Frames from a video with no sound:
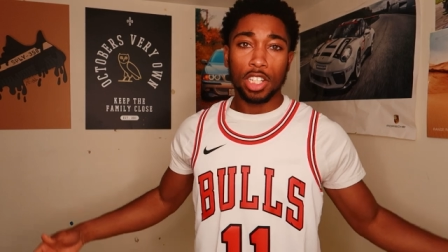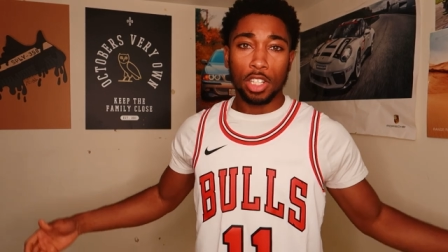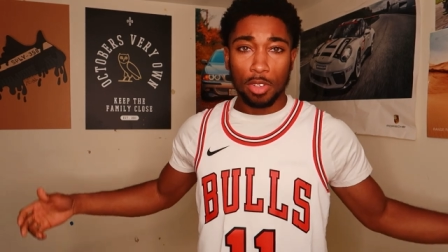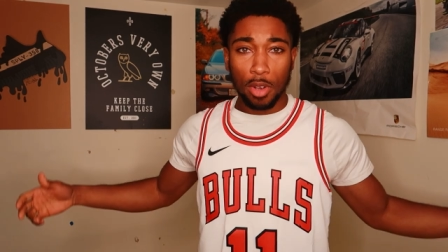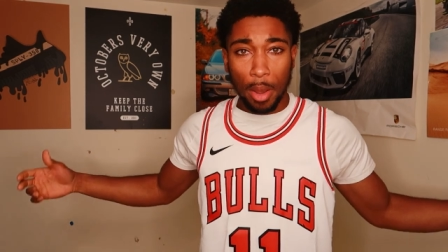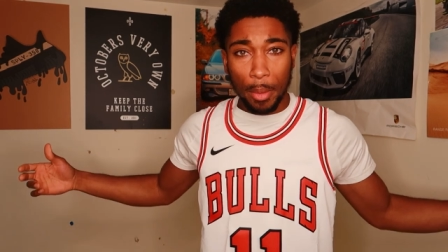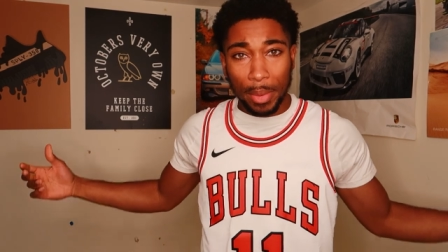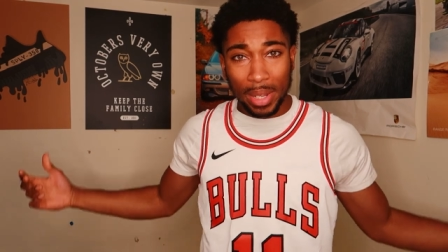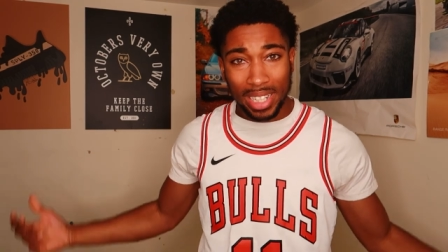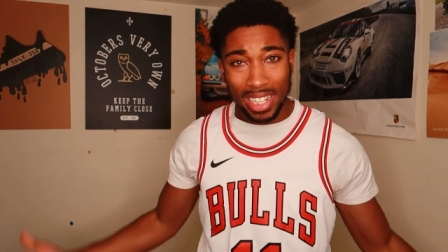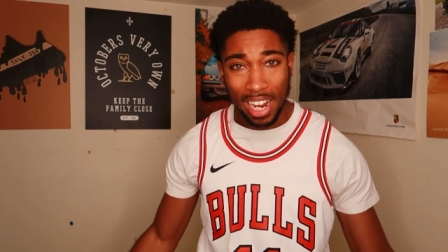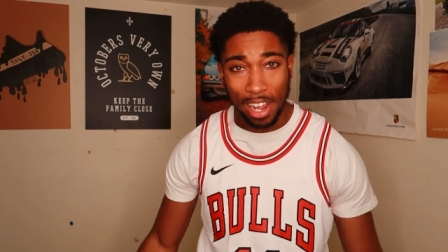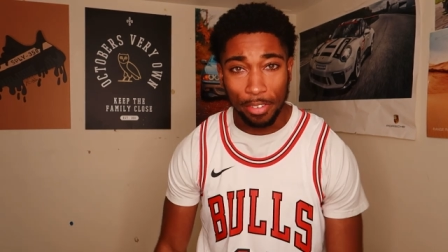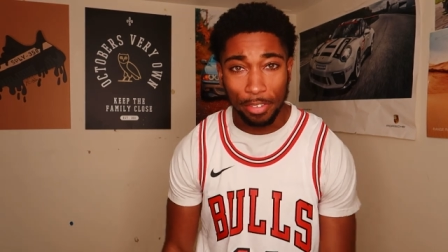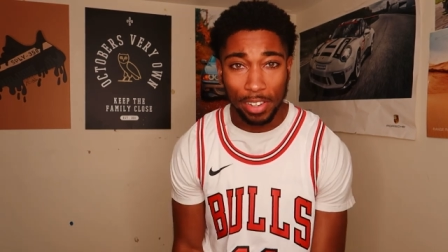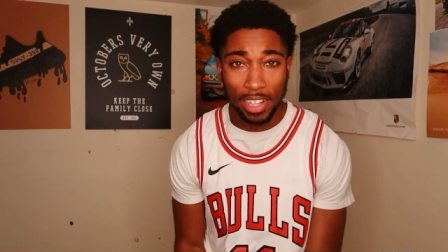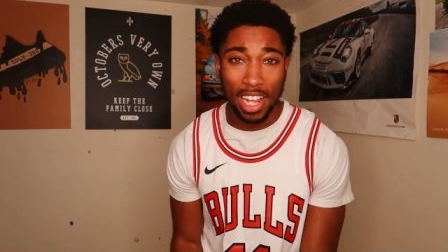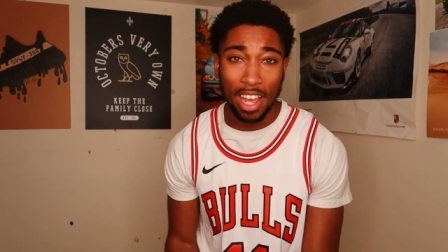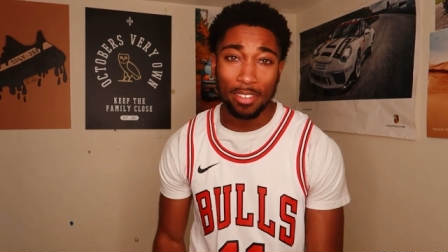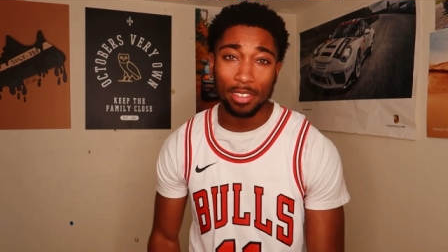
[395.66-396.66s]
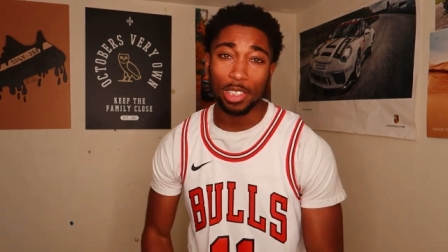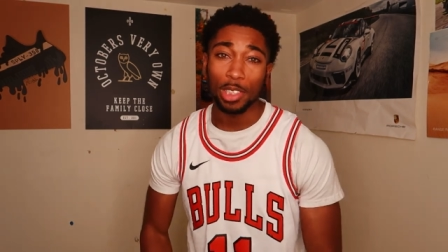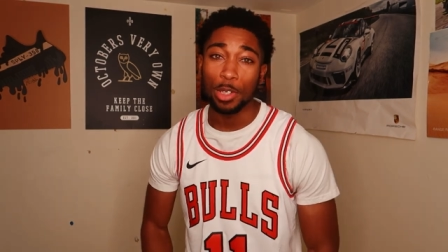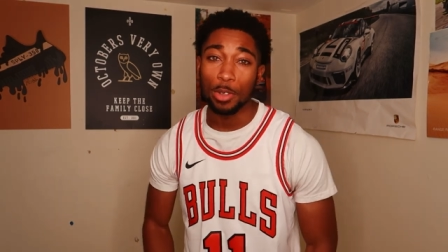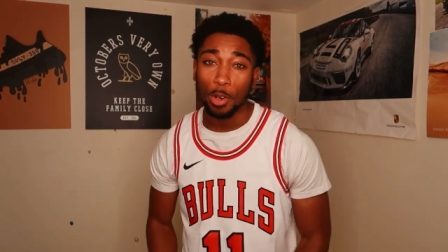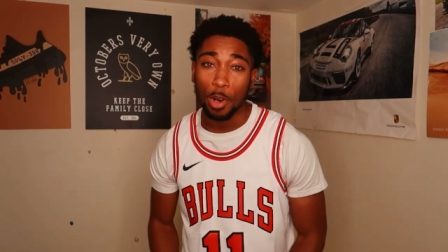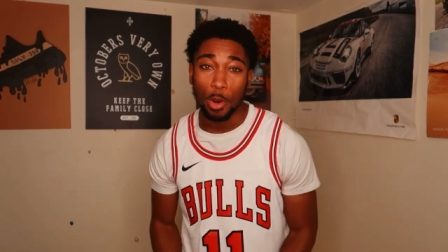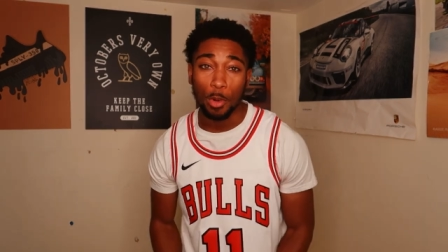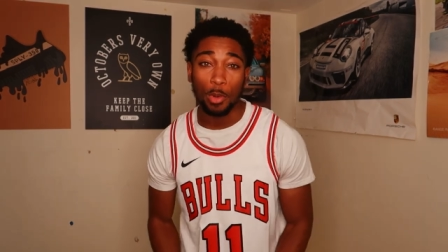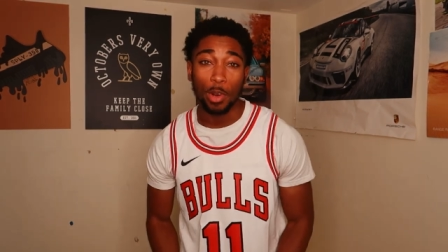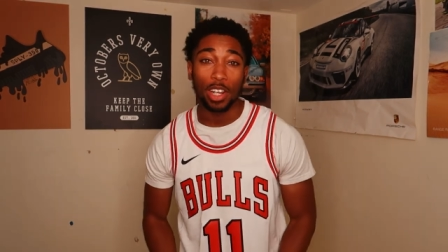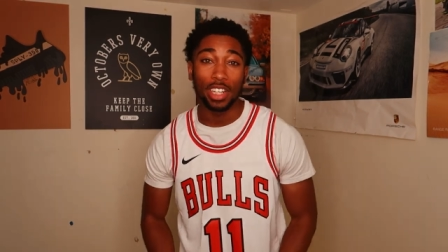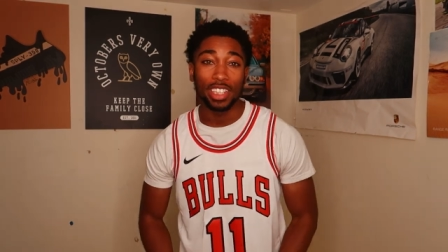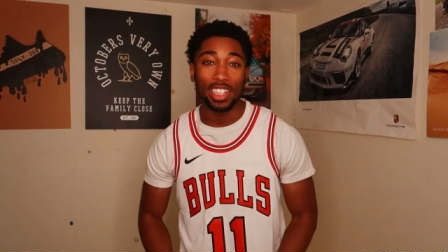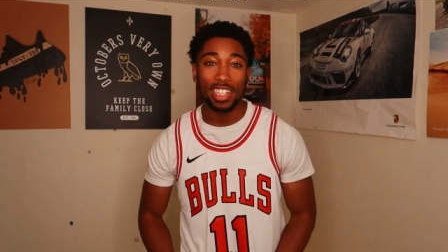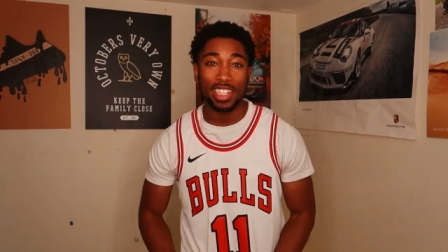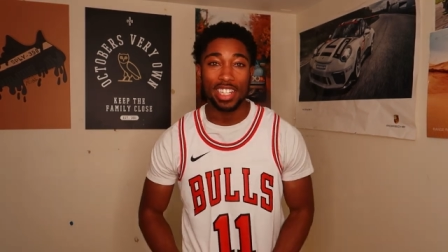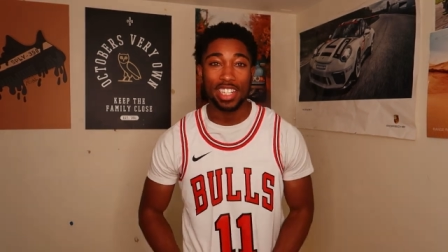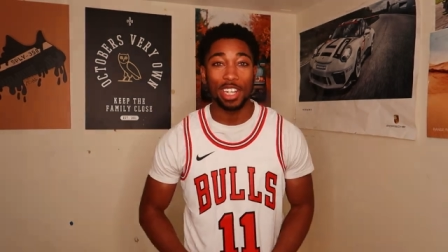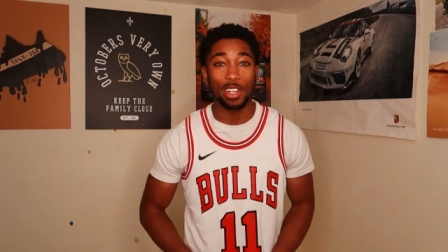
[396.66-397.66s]
So I may definitely have to go out
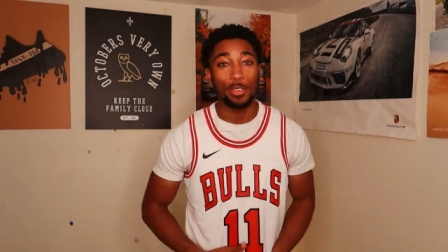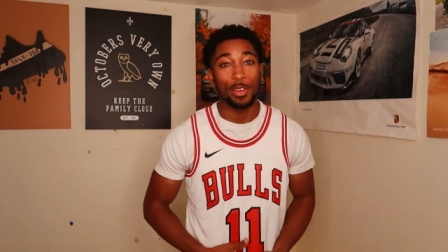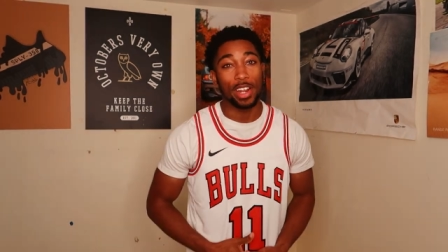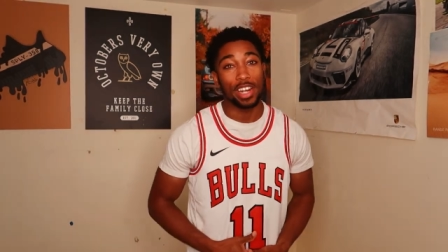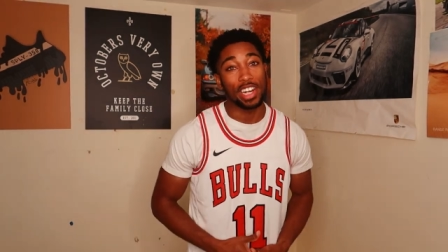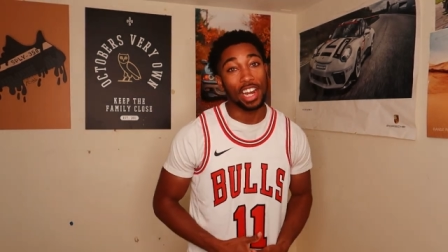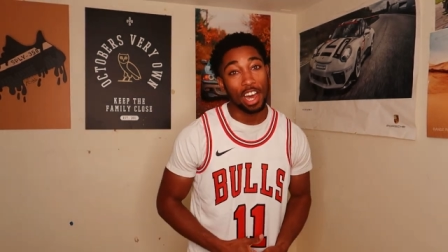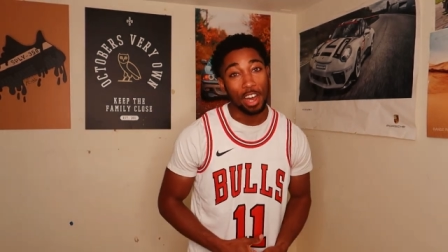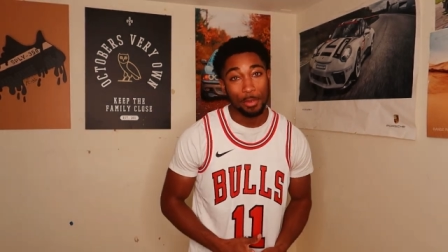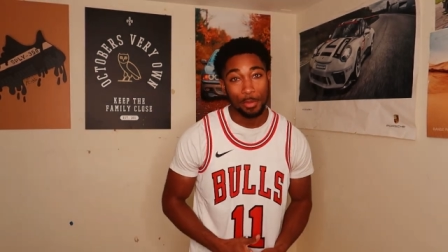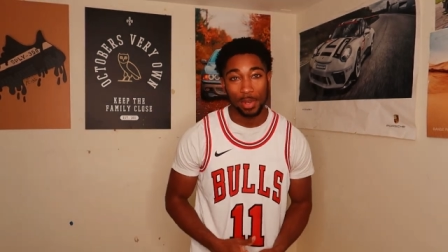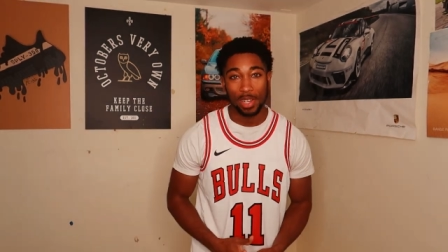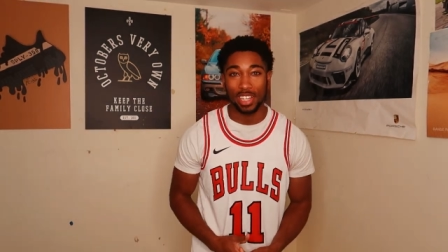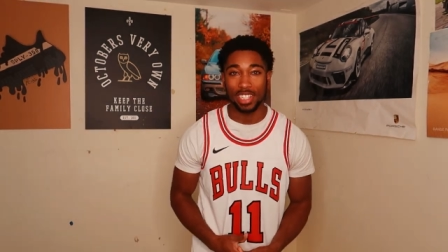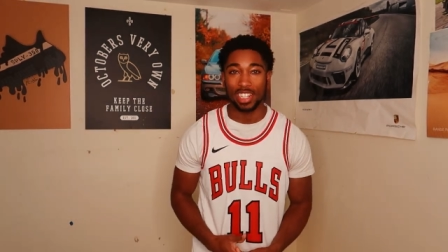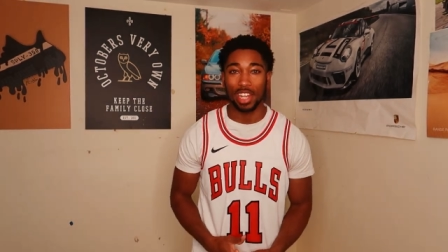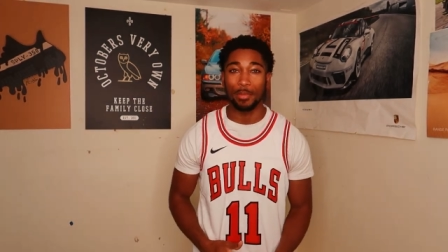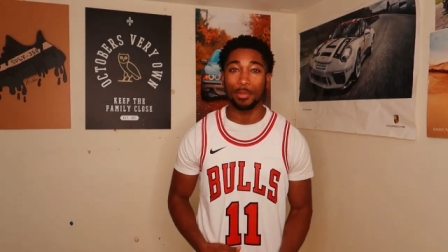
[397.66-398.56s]
wearing this thing right now because